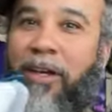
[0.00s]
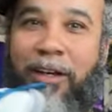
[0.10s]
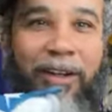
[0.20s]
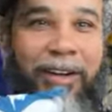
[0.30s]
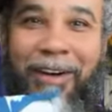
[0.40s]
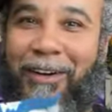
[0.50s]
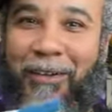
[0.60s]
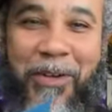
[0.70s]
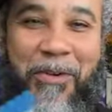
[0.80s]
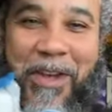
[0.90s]
Hold
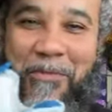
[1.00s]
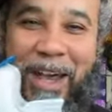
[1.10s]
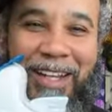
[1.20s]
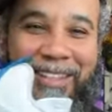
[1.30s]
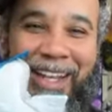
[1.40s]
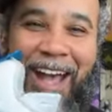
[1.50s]
on. We went back to the